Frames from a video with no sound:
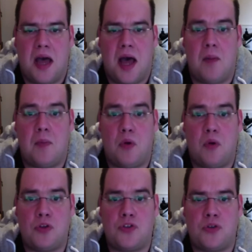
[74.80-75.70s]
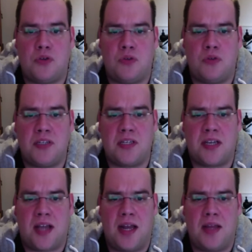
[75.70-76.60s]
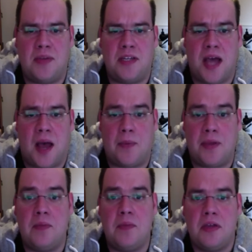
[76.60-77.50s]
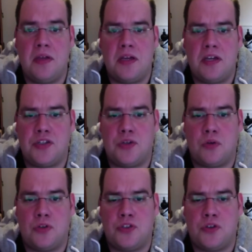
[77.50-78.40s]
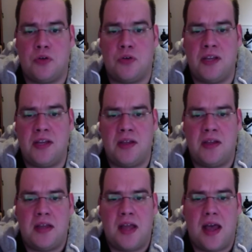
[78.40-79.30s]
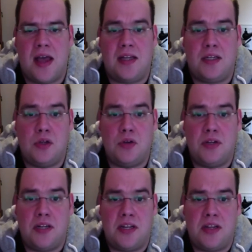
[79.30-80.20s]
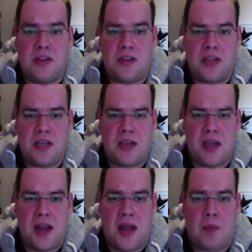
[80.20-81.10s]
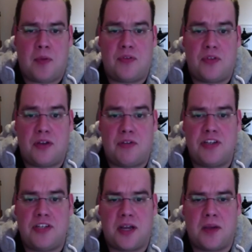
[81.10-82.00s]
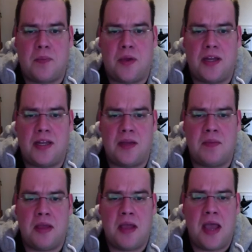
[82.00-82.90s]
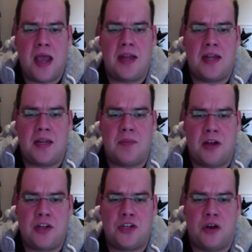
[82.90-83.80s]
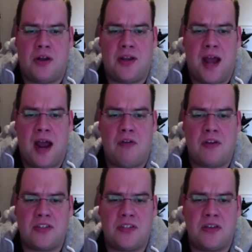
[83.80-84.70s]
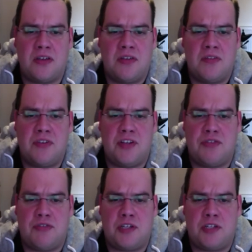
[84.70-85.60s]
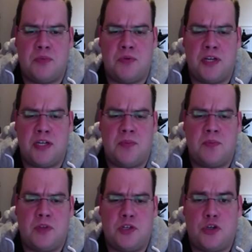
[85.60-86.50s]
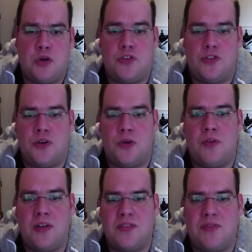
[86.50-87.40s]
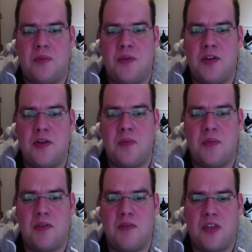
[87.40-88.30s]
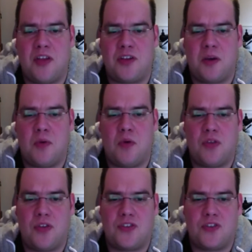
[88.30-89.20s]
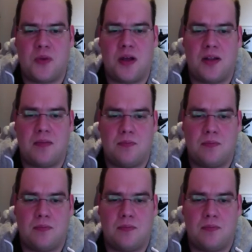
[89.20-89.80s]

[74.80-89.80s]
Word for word: Amber also wrote Callie Meet Happy, a short story uh, included in the An Apple for the Creature compendium, edited by Charlaine Harris, featuring spooky short stories from a number of other top authors as well.